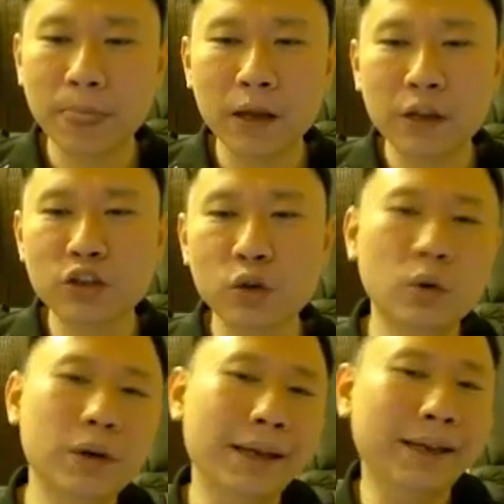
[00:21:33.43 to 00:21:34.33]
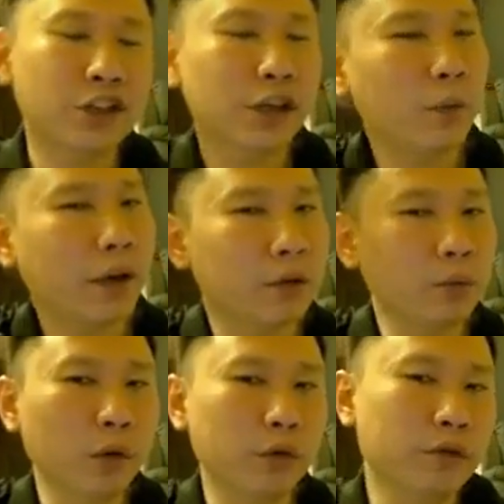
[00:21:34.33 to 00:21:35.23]
so initially,
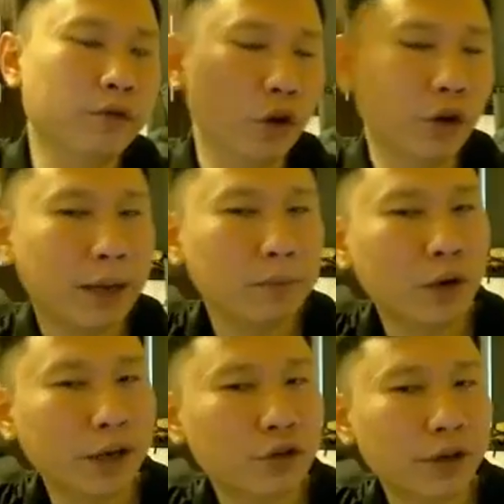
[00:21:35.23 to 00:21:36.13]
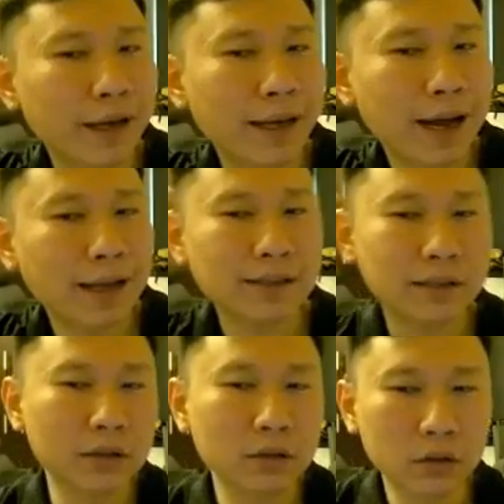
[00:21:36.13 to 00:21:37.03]
when for your game, you can try to
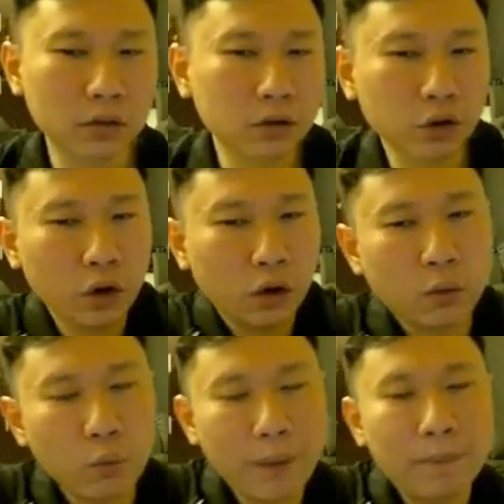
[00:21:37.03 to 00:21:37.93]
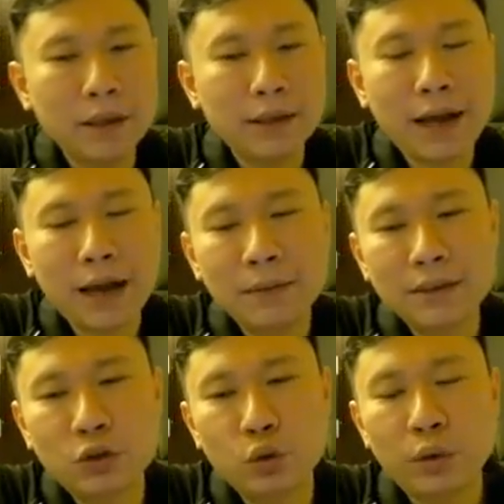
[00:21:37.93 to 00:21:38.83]
enhance your weapon
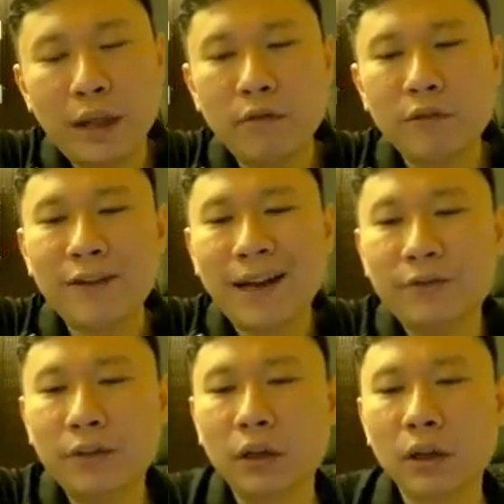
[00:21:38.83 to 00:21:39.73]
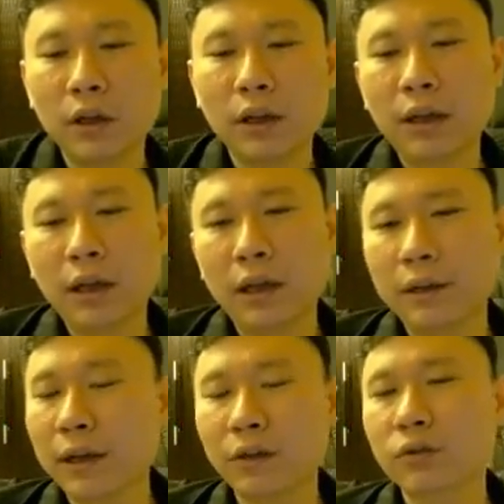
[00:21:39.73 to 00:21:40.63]
armors to level 5.
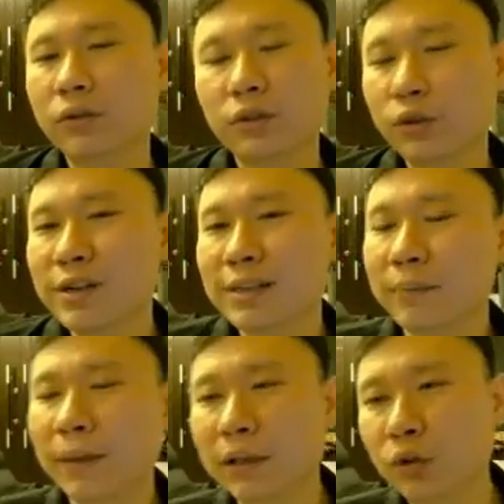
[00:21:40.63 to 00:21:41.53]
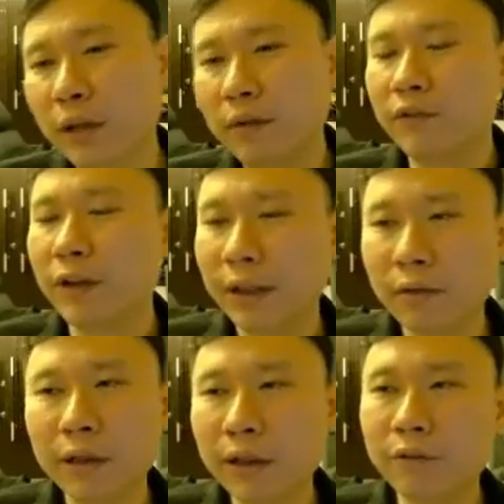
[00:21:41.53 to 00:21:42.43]
Yeah, you just make it to level 5.
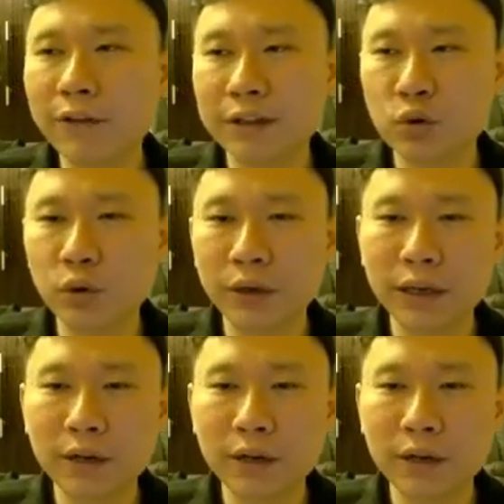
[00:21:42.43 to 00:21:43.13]
Level 5 is good enough